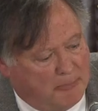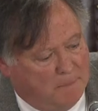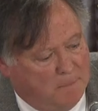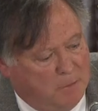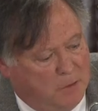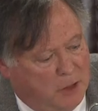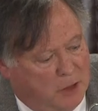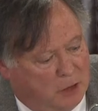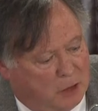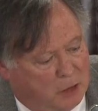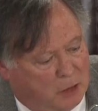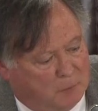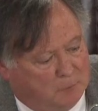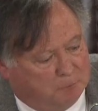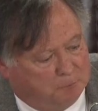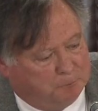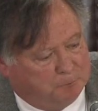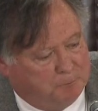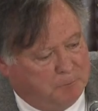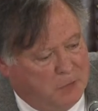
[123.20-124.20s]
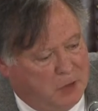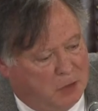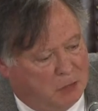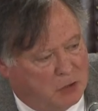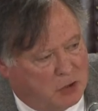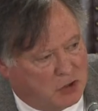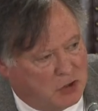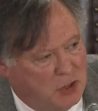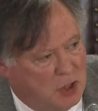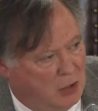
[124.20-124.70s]
there, there
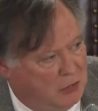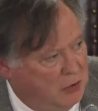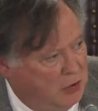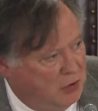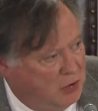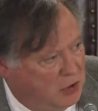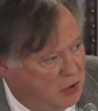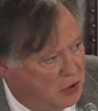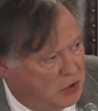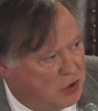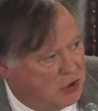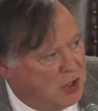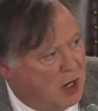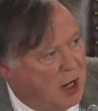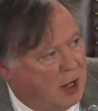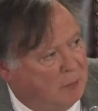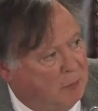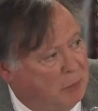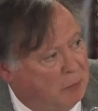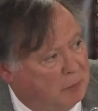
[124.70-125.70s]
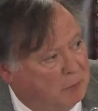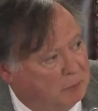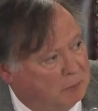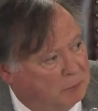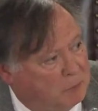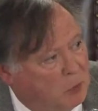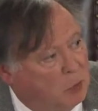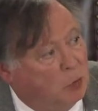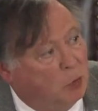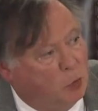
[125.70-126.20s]
is nothing to stop
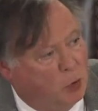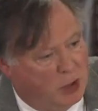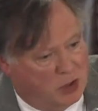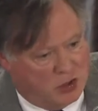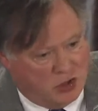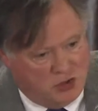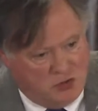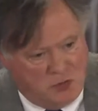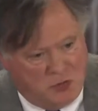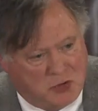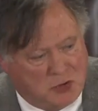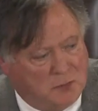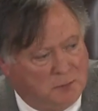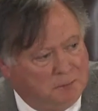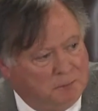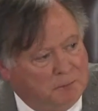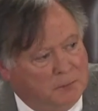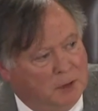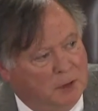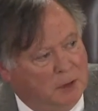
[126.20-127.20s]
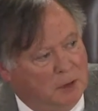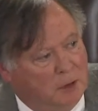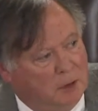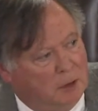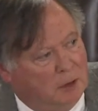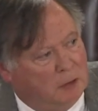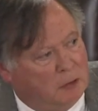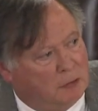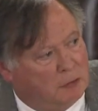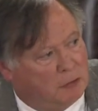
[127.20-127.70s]
WISPs
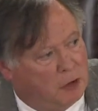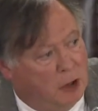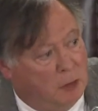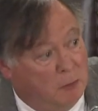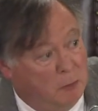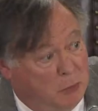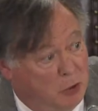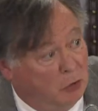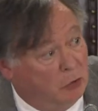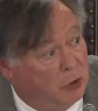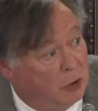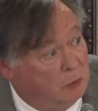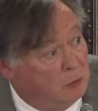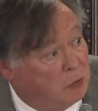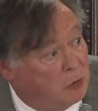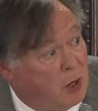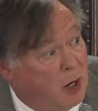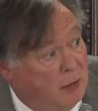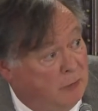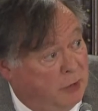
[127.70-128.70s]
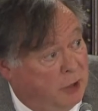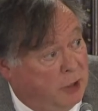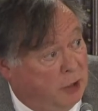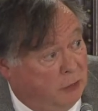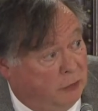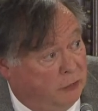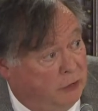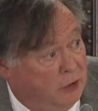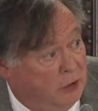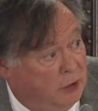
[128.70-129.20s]
from building private
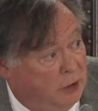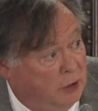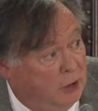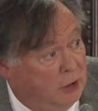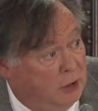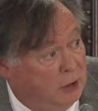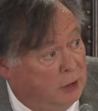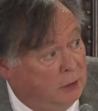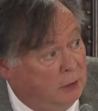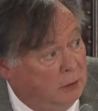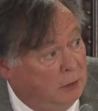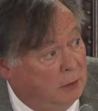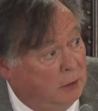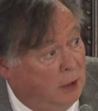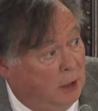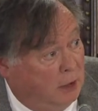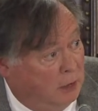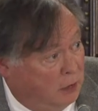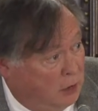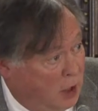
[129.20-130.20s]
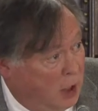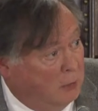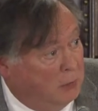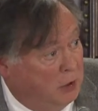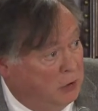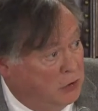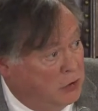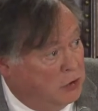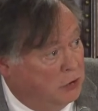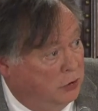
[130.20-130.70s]
LTE and
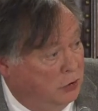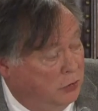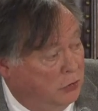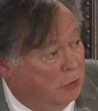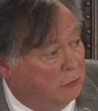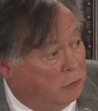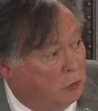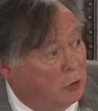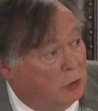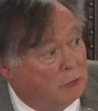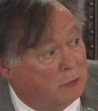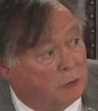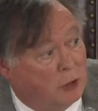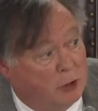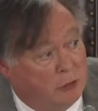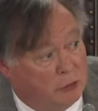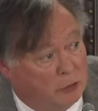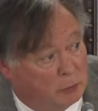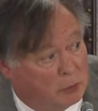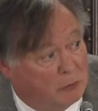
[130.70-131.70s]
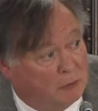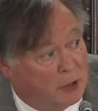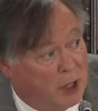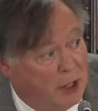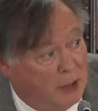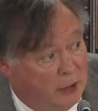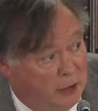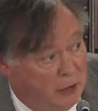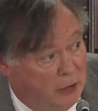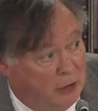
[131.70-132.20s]
coming to the forefront to
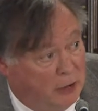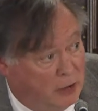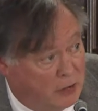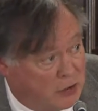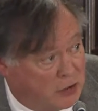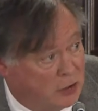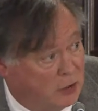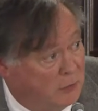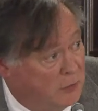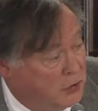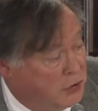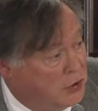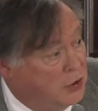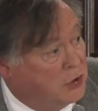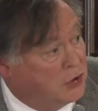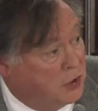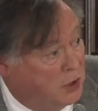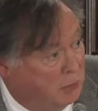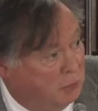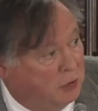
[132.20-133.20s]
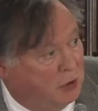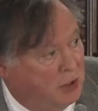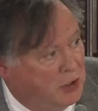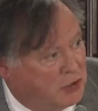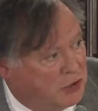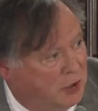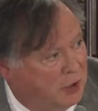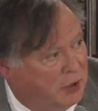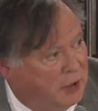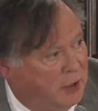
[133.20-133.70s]
provide Internet services in a
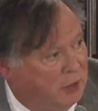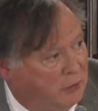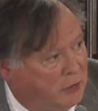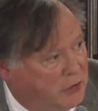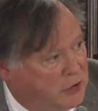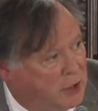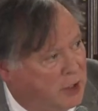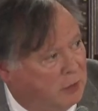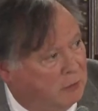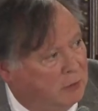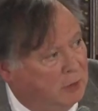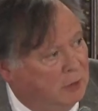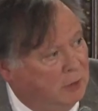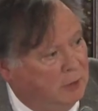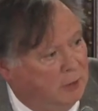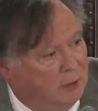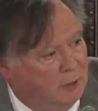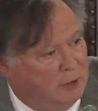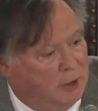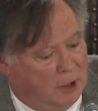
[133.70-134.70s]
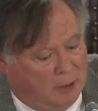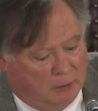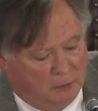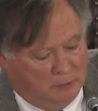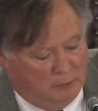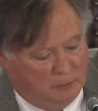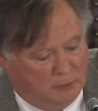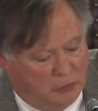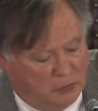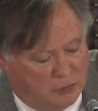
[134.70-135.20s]
place like Allentown. Now,
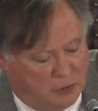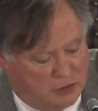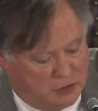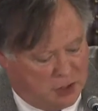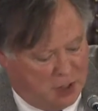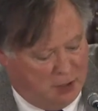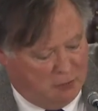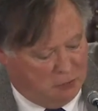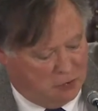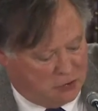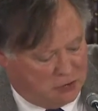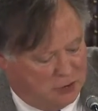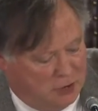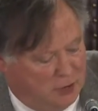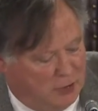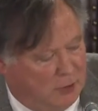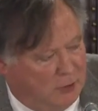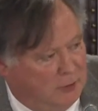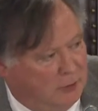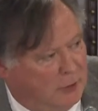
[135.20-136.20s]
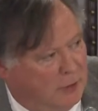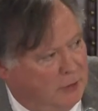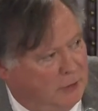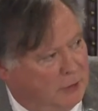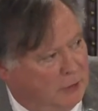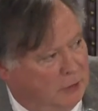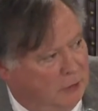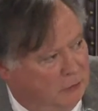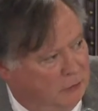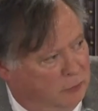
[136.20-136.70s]
since I was there, I
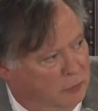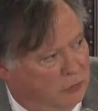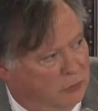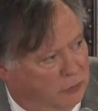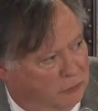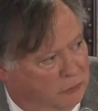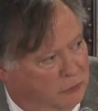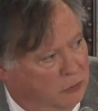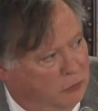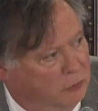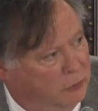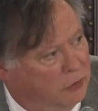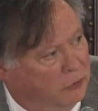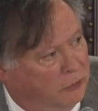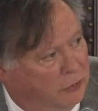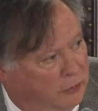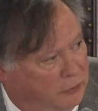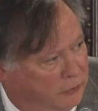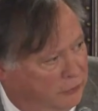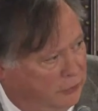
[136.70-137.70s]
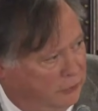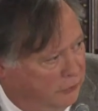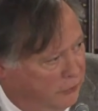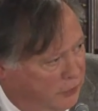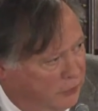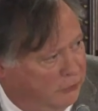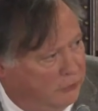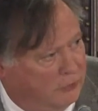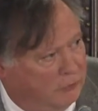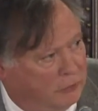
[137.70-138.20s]
think you've built a few buildings and
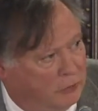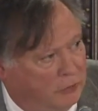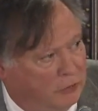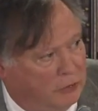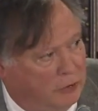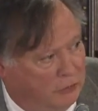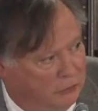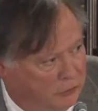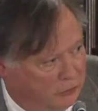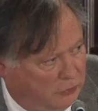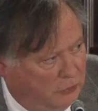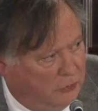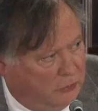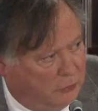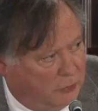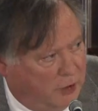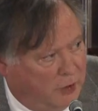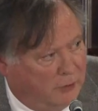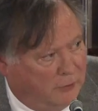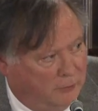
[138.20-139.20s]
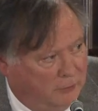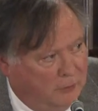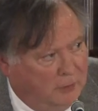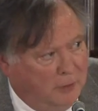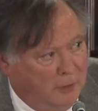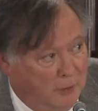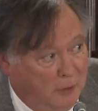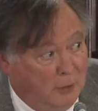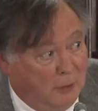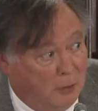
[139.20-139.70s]
things have really turned around
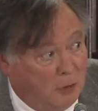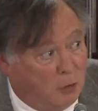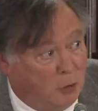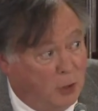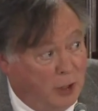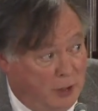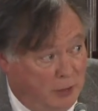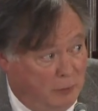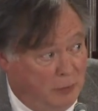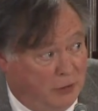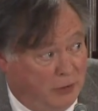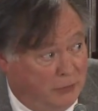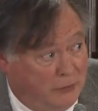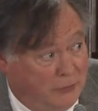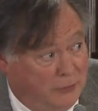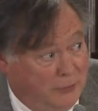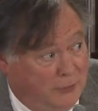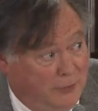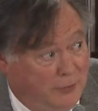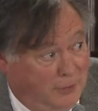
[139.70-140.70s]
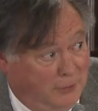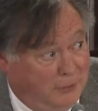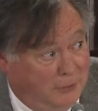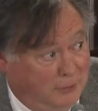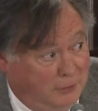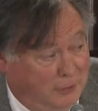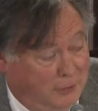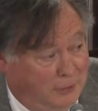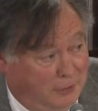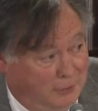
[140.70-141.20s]
quite a bit
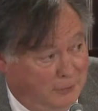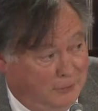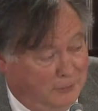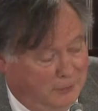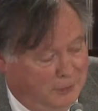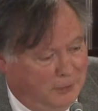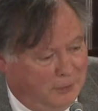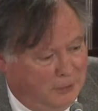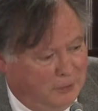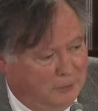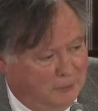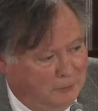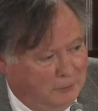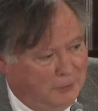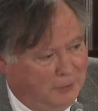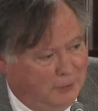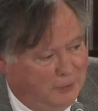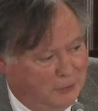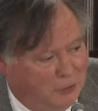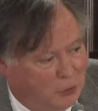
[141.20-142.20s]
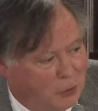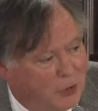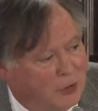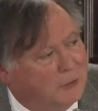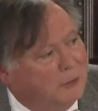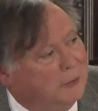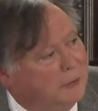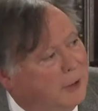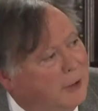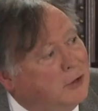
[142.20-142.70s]
in, in, in, in,
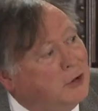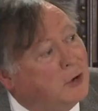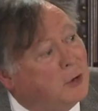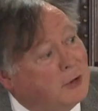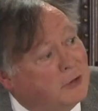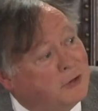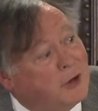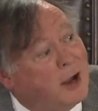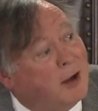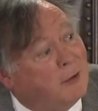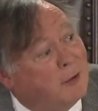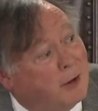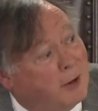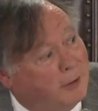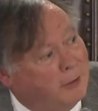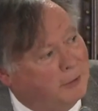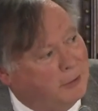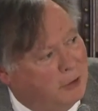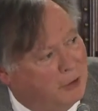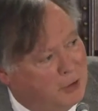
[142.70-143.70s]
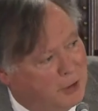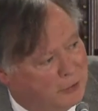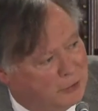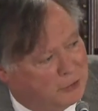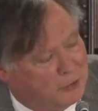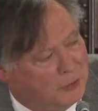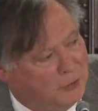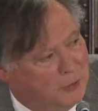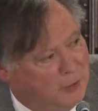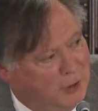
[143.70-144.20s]
your, in your town, or your
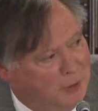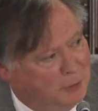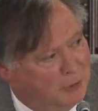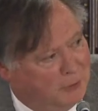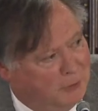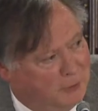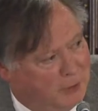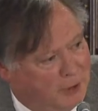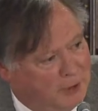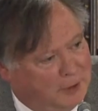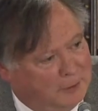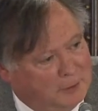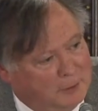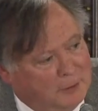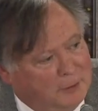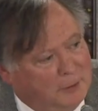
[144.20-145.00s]
next door neighbor, right?